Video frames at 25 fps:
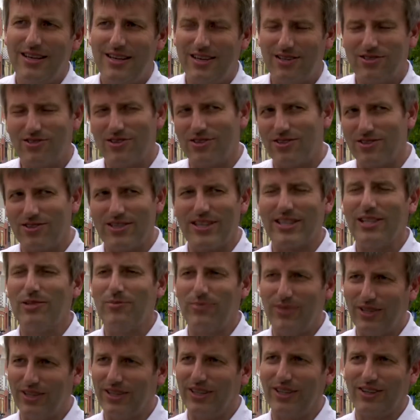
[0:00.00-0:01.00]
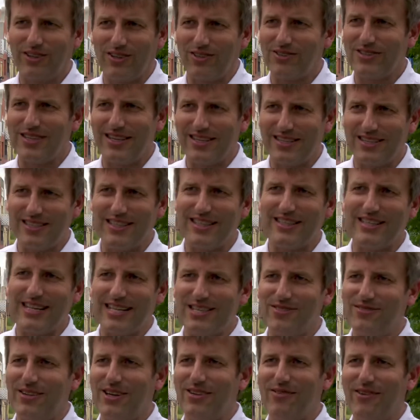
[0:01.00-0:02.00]
a sort of single point of contact is
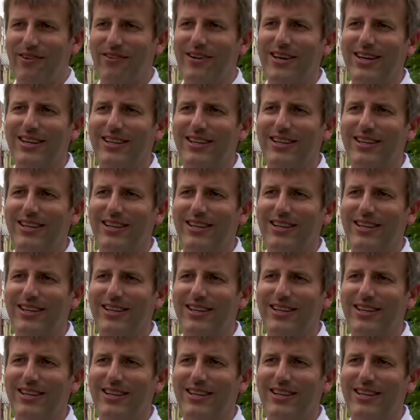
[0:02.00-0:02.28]
identified very